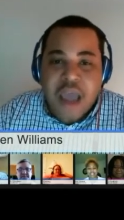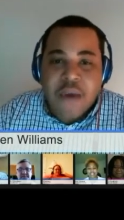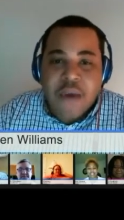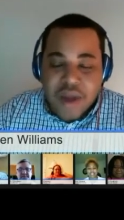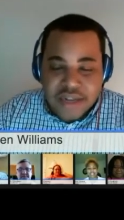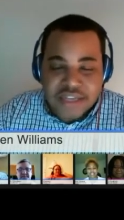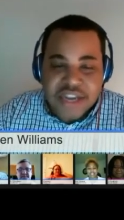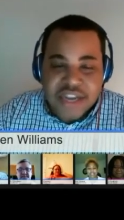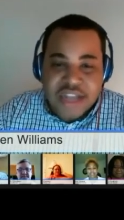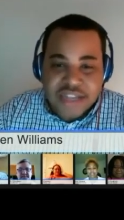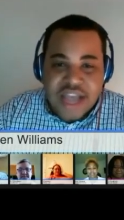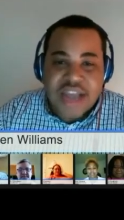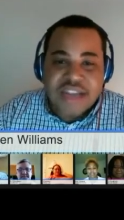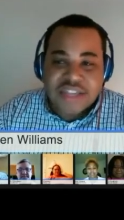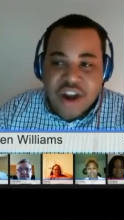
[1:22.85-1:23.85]
I was
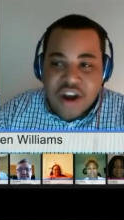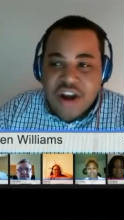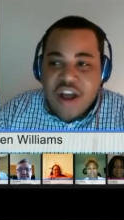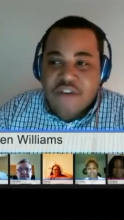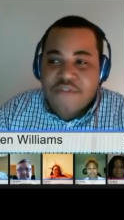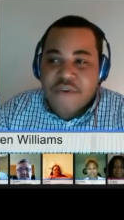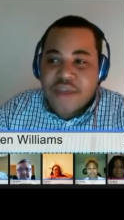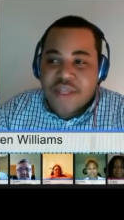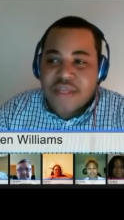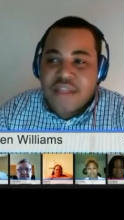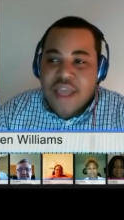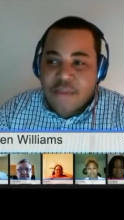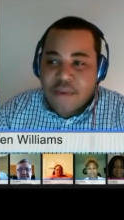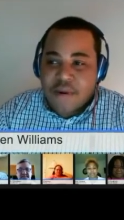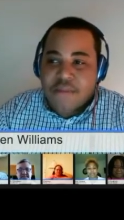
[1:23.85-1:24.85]
yes. I started off with
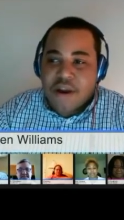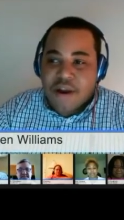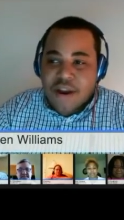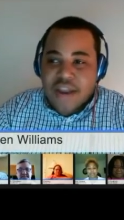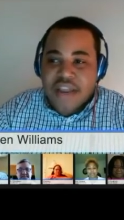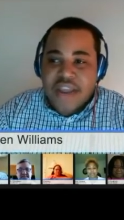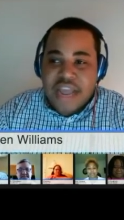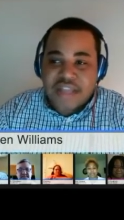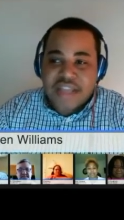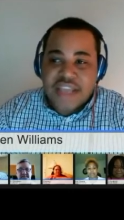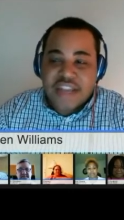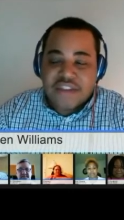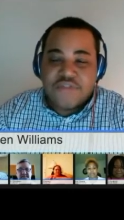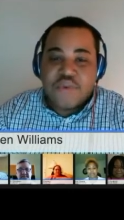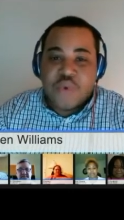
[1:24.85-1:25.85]
network marketing at
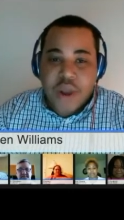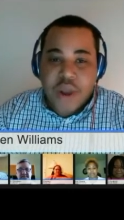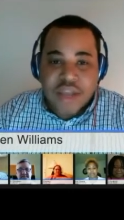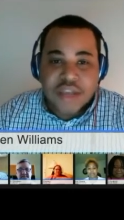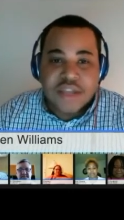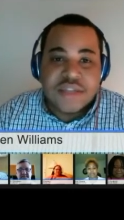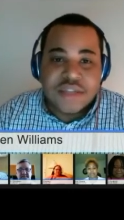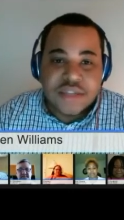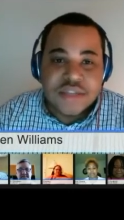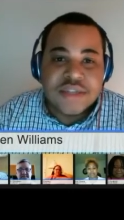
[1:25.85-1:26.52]
the age of 20